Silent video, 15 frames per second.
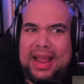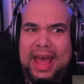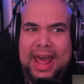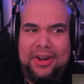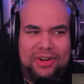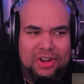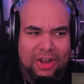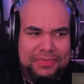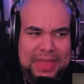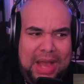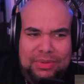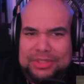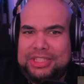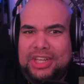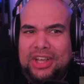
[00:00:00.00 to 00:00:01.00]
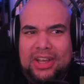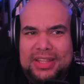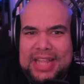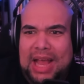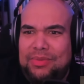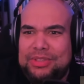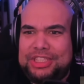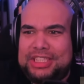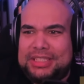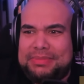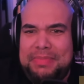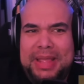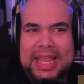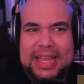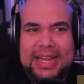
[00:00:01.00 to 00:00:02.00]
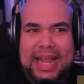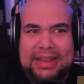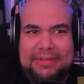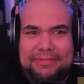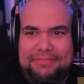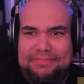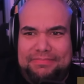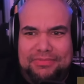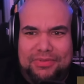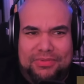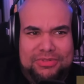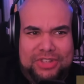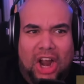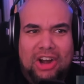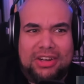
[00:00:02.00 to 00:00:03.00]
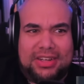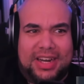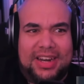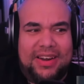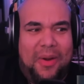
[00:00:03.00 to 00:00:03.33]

I don't know if that was good. That was just me, like dark.